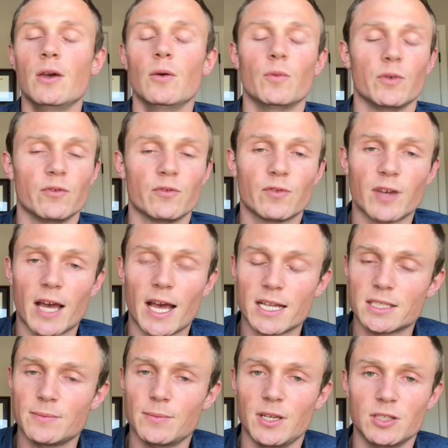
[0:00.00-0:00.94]
We've
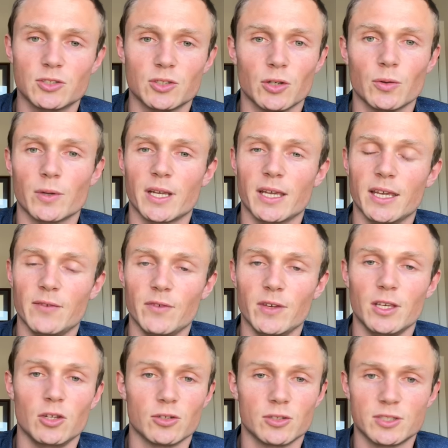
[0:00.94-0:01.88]
got to make sure we're
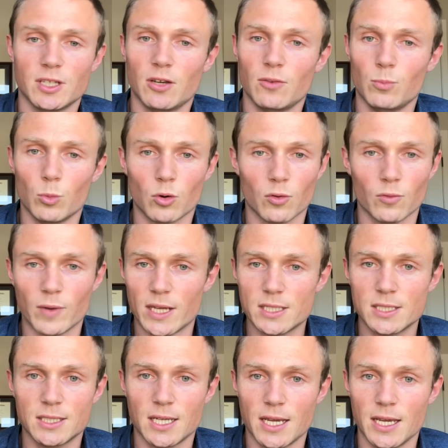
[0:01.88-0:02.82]
giving yourself more
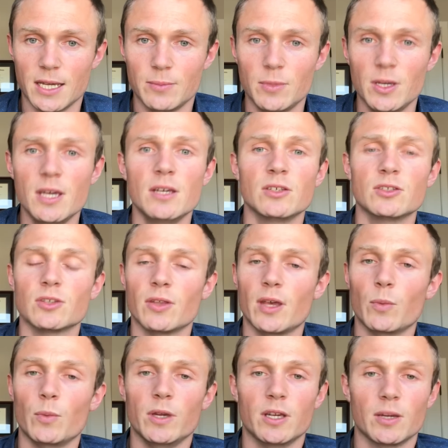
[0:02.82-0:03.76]
rest time so
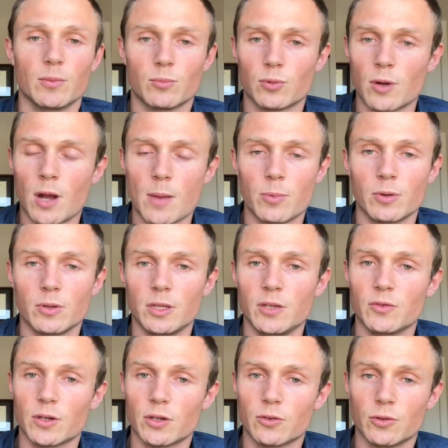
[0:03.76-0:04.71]
that we can properly
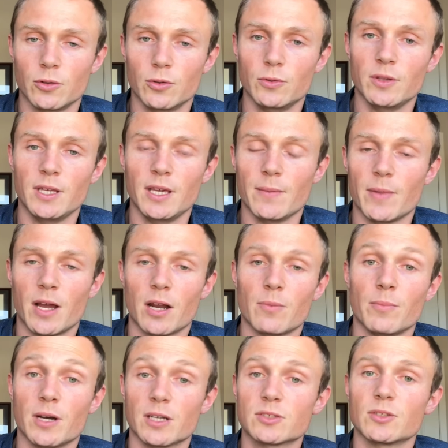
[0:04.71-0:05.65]
recruit the amount of
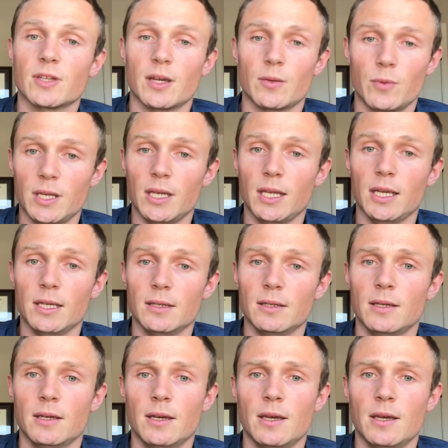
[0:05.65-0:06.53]
muscle that we need.